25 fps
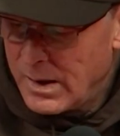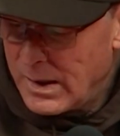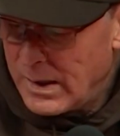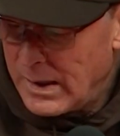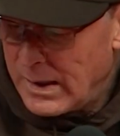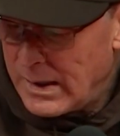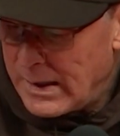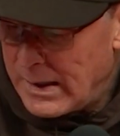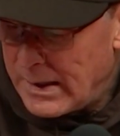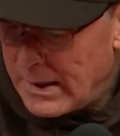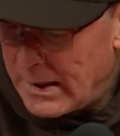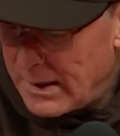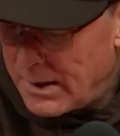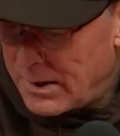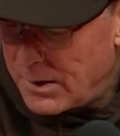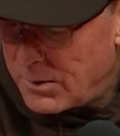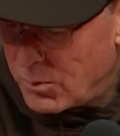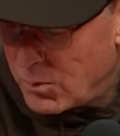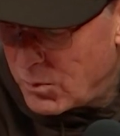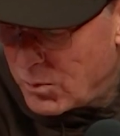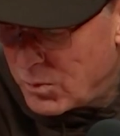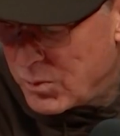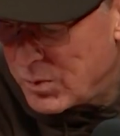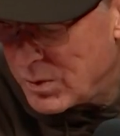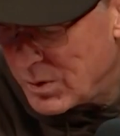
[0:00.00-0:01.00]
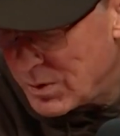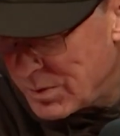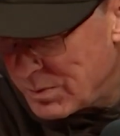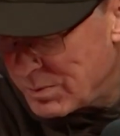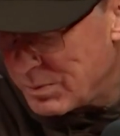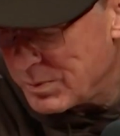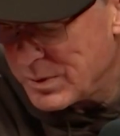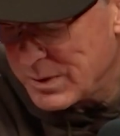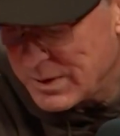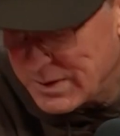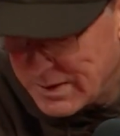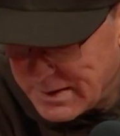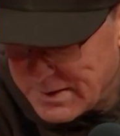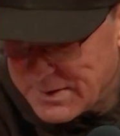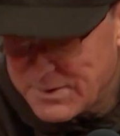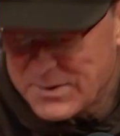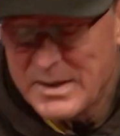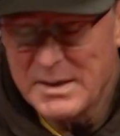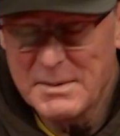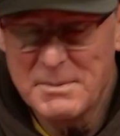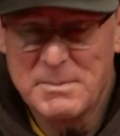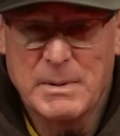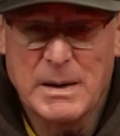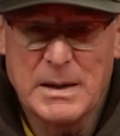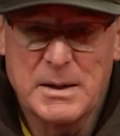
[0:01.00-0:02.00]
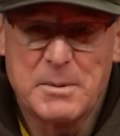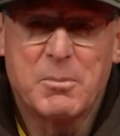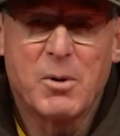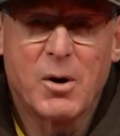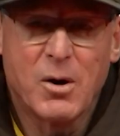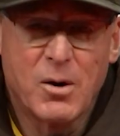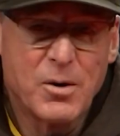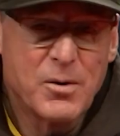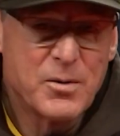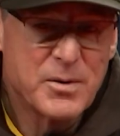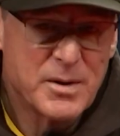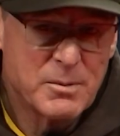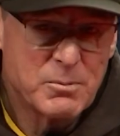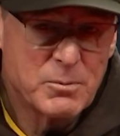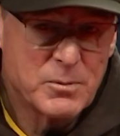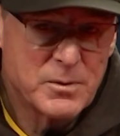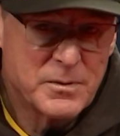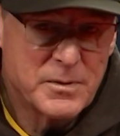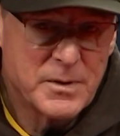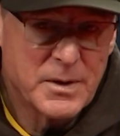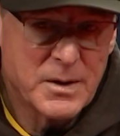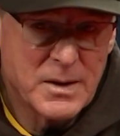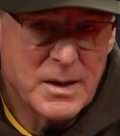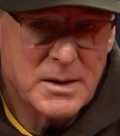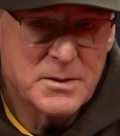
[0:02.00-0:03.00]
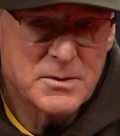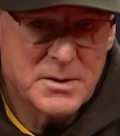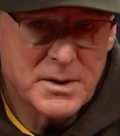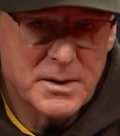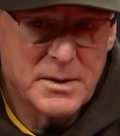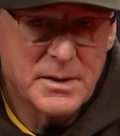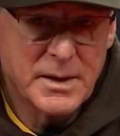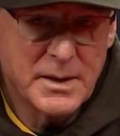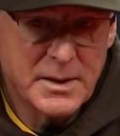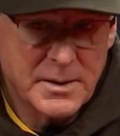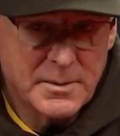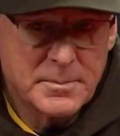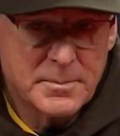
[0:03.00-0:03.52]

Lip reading: We'll let's get by tomorrow and then we'll figure out Sunday.